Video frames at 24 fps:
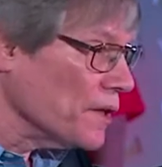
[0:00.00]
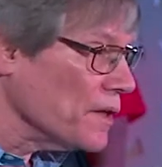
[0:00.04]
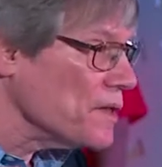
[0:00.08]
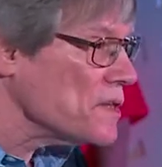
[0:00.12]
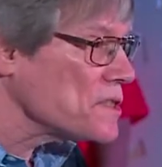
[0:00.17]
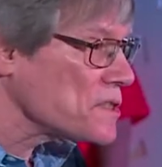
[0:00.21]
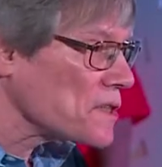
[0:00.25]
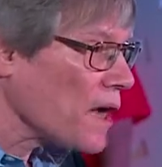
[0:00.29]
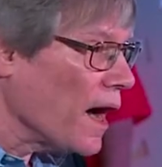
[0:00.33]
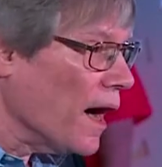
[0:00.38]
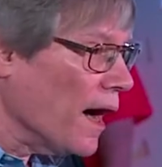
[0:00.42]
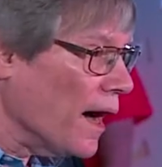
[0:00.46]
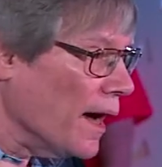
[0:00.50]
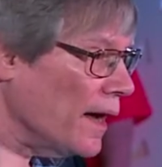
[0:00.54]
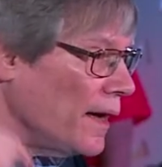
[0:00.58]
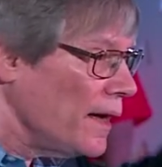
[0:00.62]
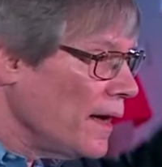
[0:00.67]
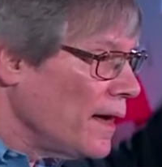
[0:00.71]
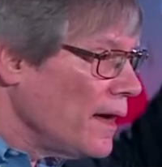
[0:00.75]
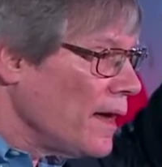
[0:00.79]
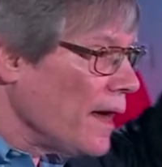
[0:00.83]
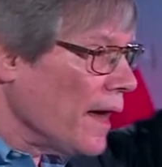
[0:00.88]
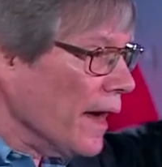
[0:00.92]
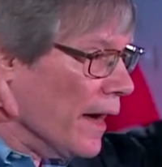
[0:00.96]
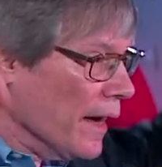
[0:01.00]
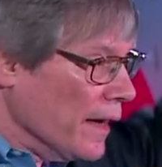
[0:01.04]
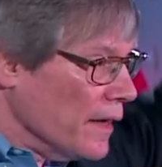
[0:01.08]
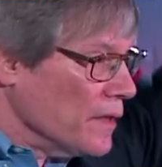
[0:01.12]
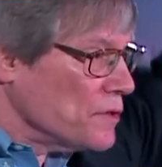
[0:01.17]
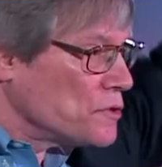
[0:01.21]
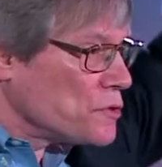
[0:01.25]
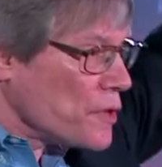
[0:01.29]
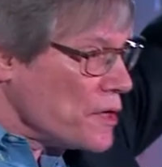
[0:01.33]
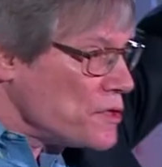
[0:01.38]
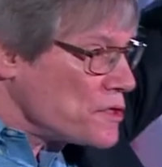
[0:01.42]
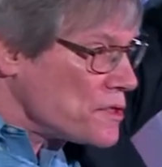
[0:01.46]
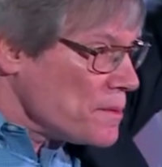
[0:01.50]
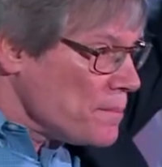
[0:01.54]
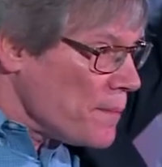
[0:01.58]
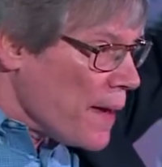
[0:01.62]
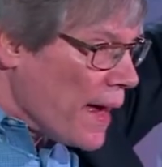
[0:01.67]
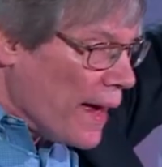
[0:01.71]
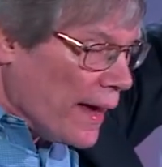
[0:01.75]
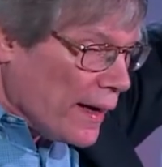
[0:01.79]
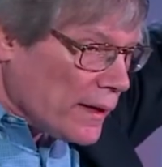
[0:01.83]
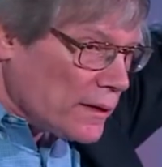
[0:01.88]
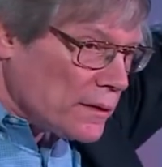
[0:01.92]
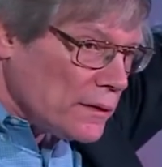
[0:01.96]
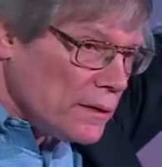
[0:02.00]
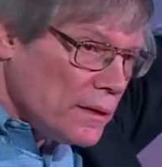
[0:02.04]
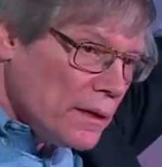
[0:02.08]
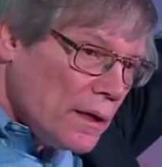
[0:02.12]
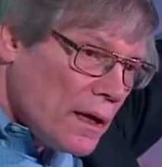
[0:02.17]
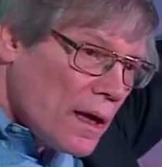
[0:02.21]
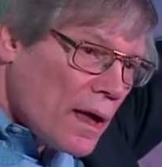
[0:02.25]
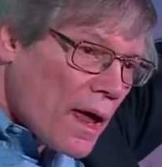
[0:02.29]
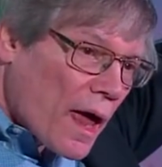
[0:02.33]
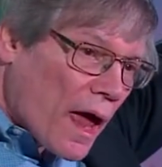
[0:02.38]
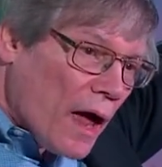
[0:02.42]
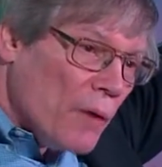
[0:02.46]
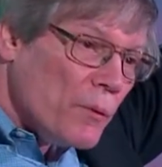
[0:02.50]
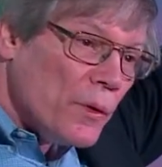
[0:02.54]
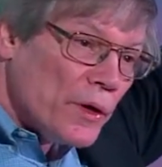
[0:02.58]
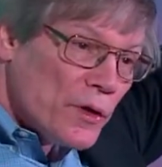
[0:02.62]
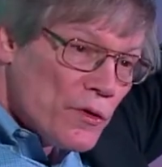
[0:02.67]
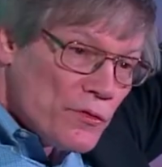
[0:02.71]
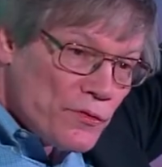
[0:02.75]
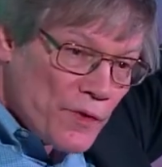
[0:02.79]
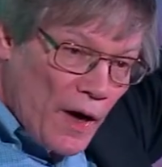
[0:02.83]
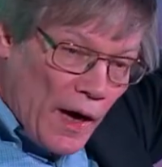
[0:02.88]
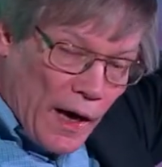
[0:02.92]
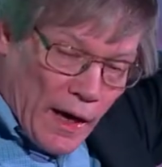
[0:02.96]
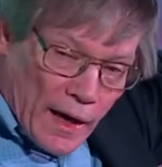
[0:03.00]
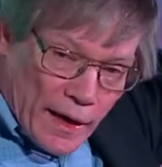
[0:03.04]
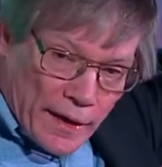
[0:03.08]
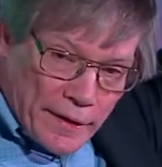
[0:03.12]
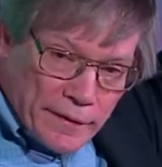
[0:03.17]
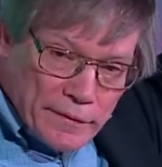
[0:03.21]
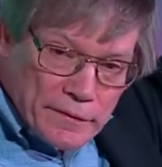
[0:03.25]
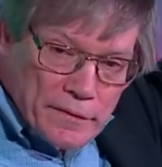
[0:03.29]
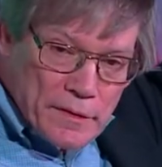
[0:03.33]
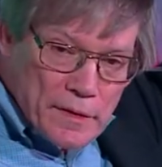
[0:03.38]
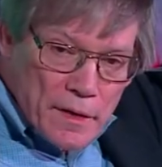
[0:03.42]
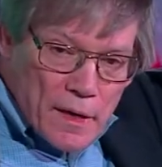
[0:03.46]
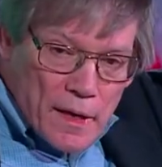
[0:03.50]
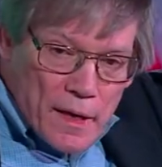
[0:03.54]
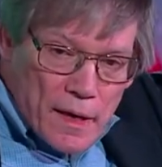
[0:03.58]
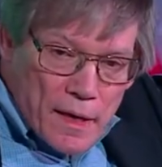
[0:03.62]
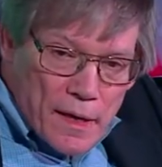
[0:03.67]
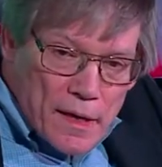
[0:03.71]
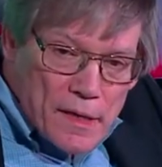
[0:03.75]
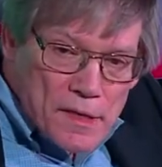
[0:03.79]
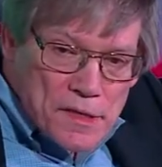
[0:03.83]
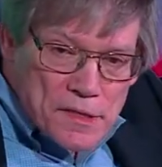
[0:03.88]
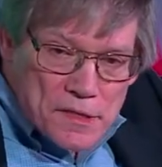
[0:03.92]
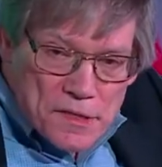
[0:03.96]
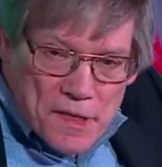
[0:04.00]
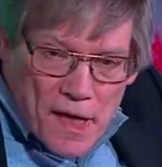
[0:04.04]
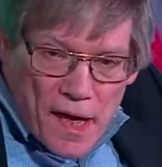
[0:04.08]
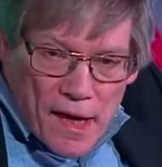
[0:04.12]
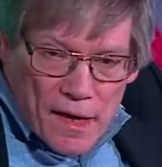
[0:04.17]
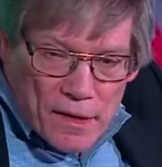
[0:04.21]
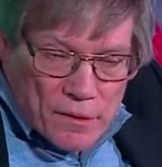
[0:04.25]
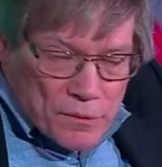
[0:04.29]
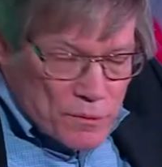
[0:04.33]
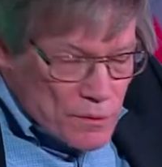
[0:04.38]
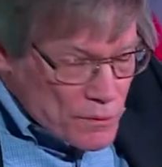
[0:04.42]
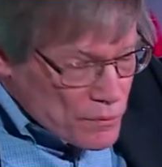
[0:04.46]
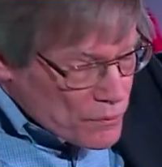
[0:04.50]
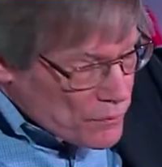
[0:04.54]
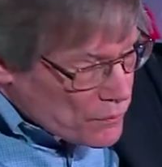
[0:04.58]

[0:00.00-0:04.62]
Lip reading: in the sky and trace them back. And what you find is that